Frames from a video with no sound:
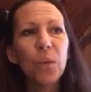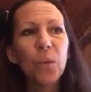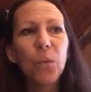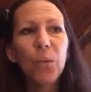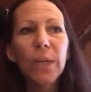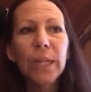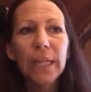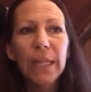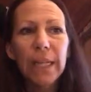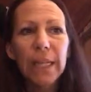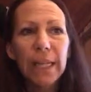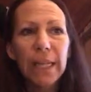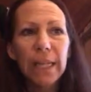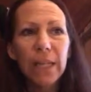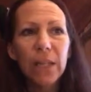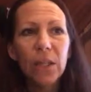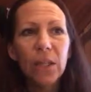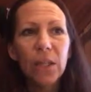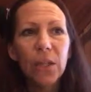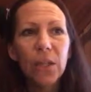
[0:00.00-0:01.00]

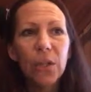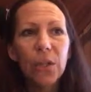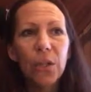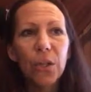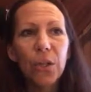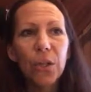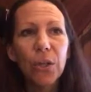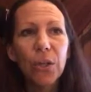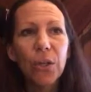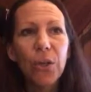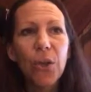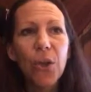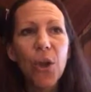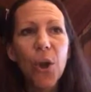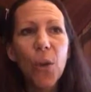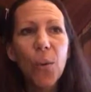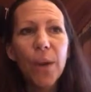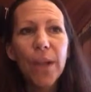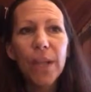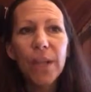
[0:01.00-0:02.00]
really,
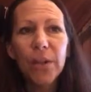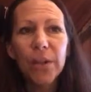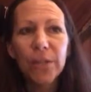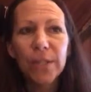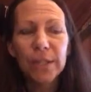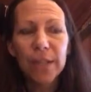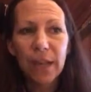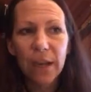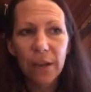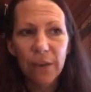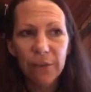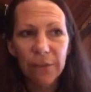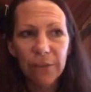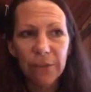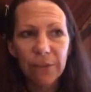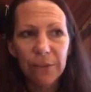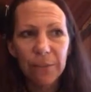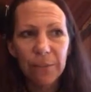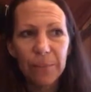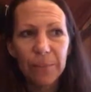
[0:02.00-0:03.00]
knowing
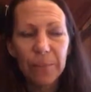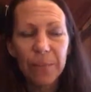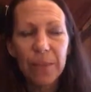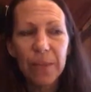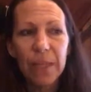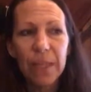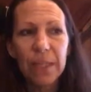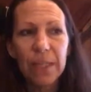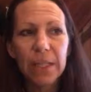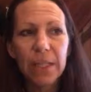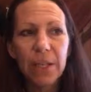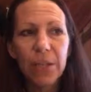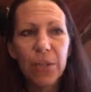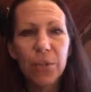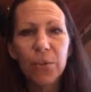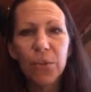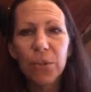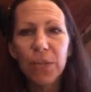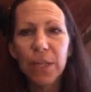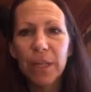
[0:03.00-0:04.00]
yourself is
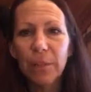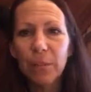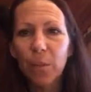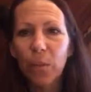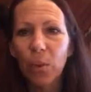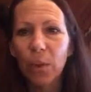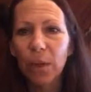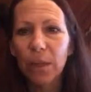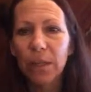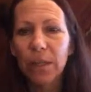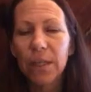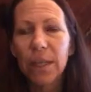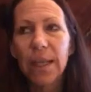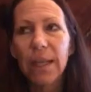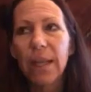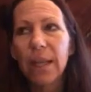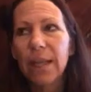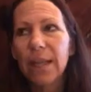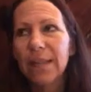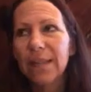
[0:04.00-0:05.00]
hugely important.
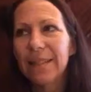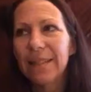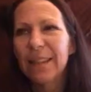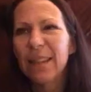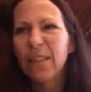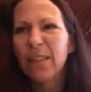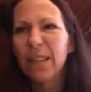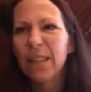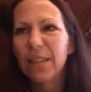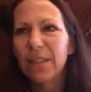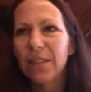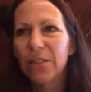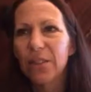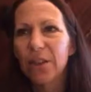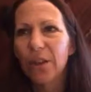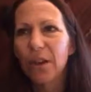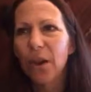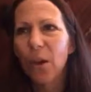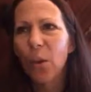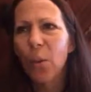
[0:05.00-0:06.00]
And it sounds like such
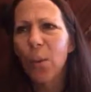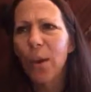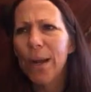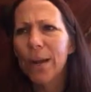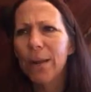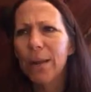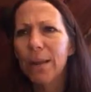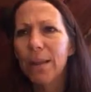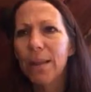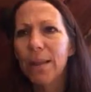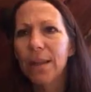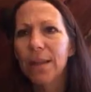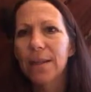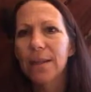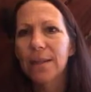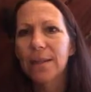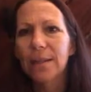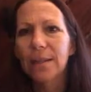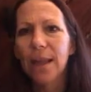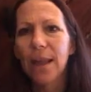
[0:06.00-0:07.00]
a weird thing
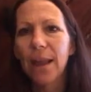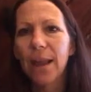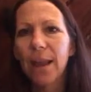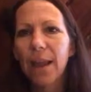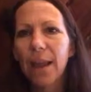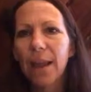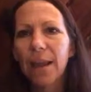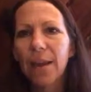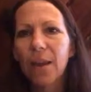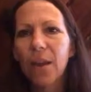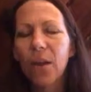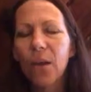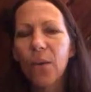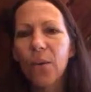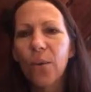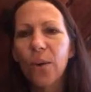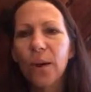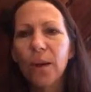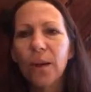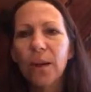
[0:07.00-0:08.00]
to say. I
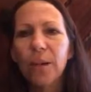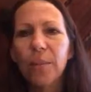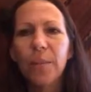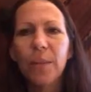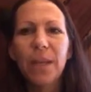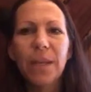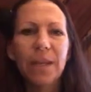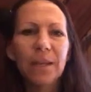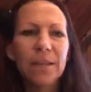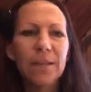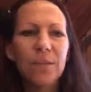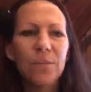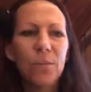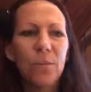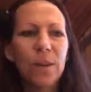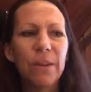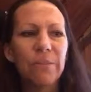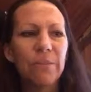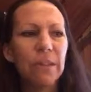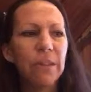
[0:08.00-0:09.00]
know, because
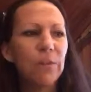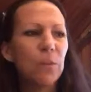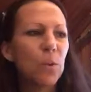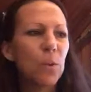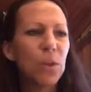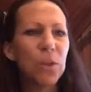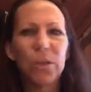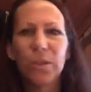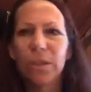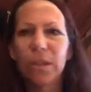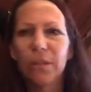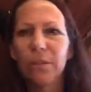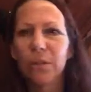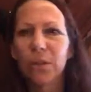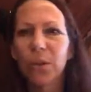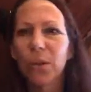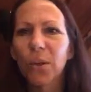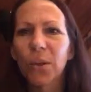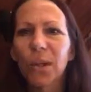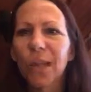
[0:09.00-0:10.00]
we've lived with ourselves
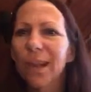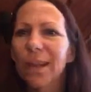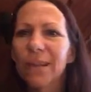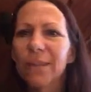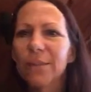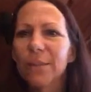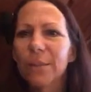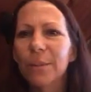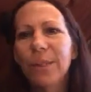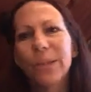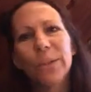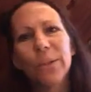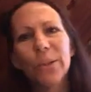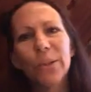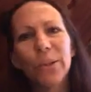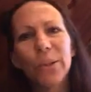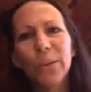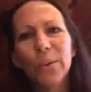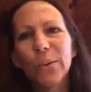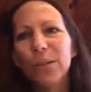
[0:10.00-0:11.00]
our whole lives. I mean, who
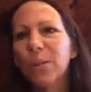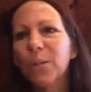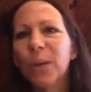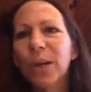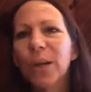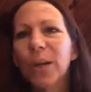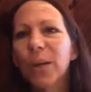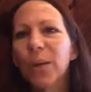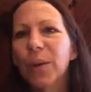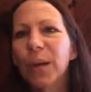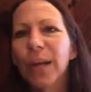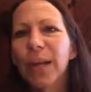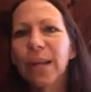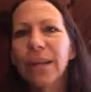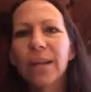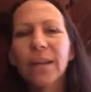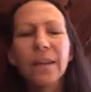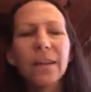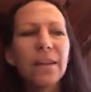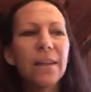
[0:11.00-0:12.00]
could know us better, right?